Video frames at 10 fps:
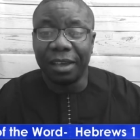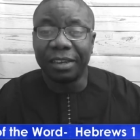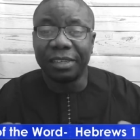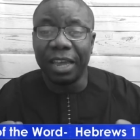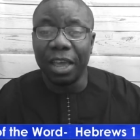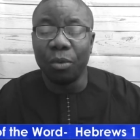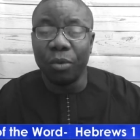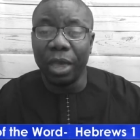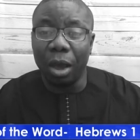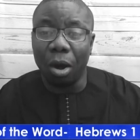They
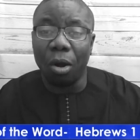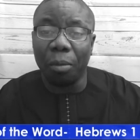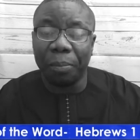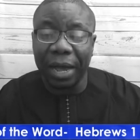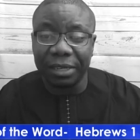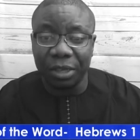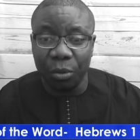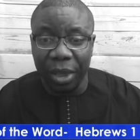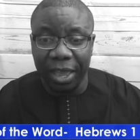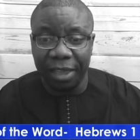will all pass
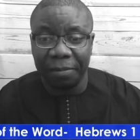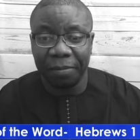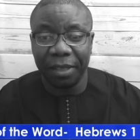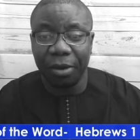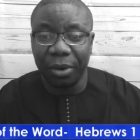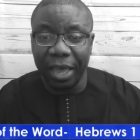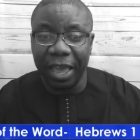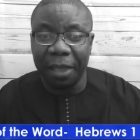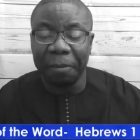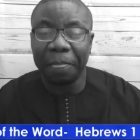away.
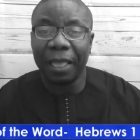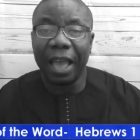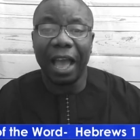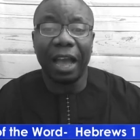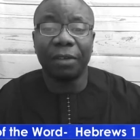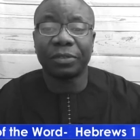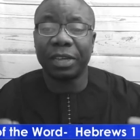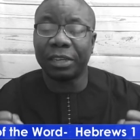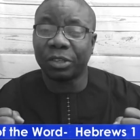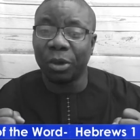Okay?
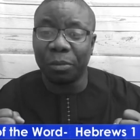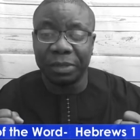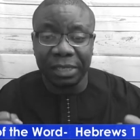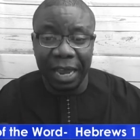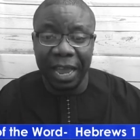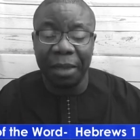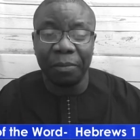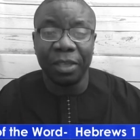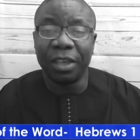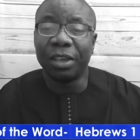After some
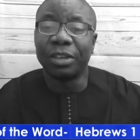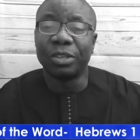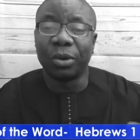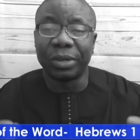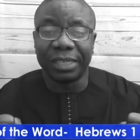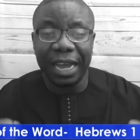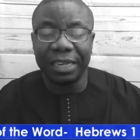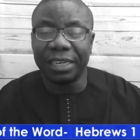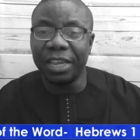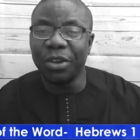time, your
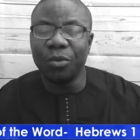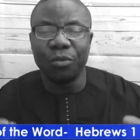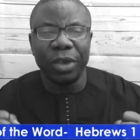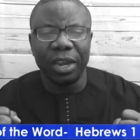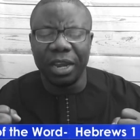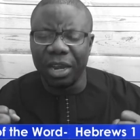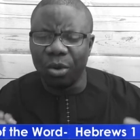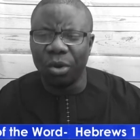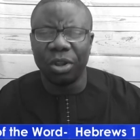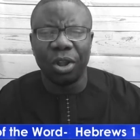daddy will
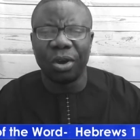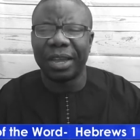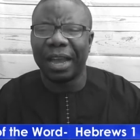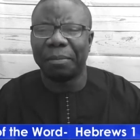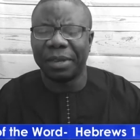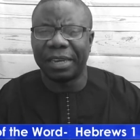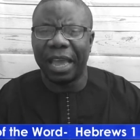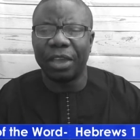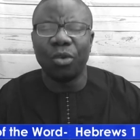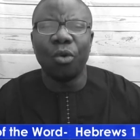no longer be
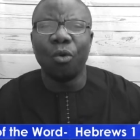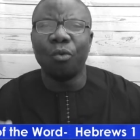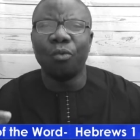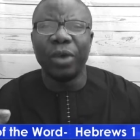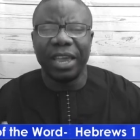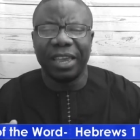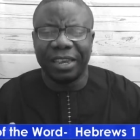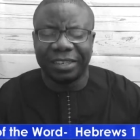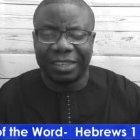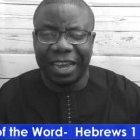there. You
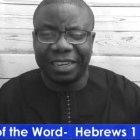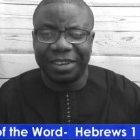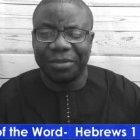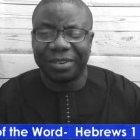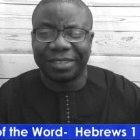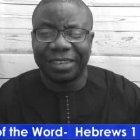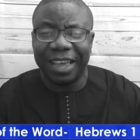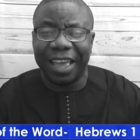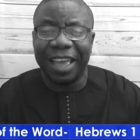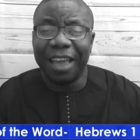wish that he was
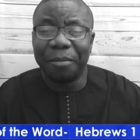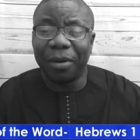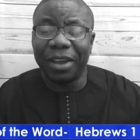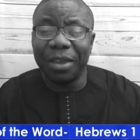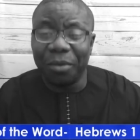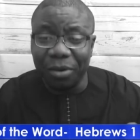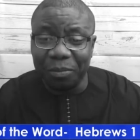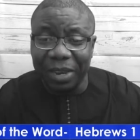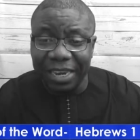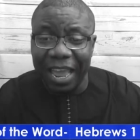there, but he won't
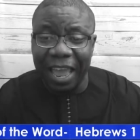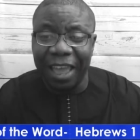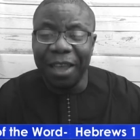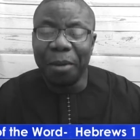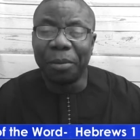be there.